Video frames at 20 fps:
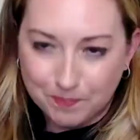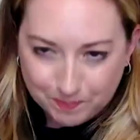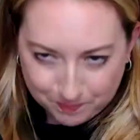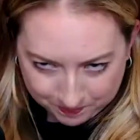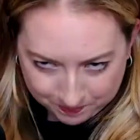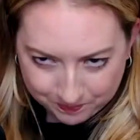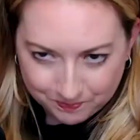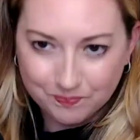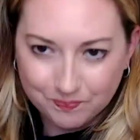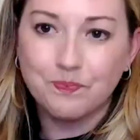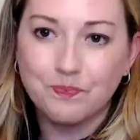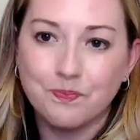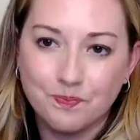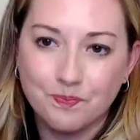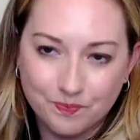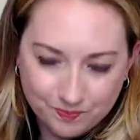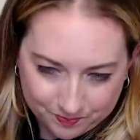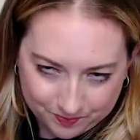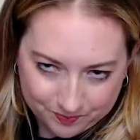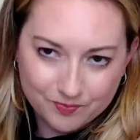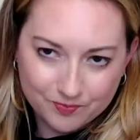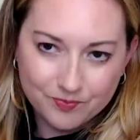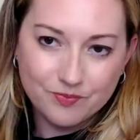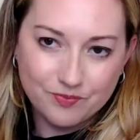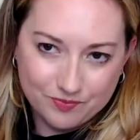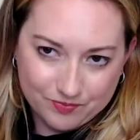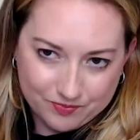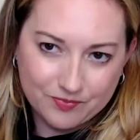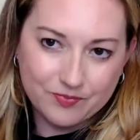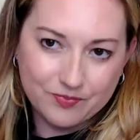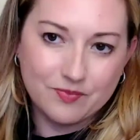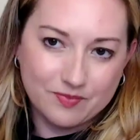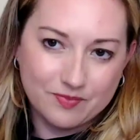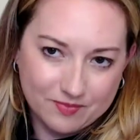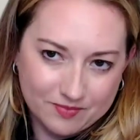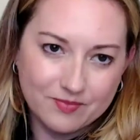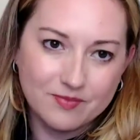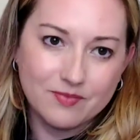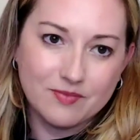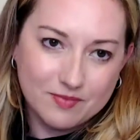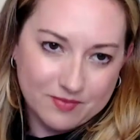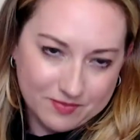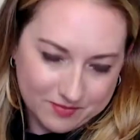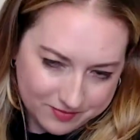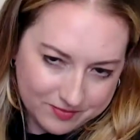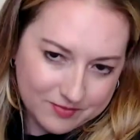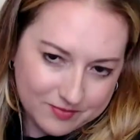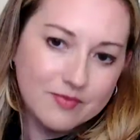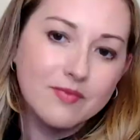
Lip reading: want to know, to get as close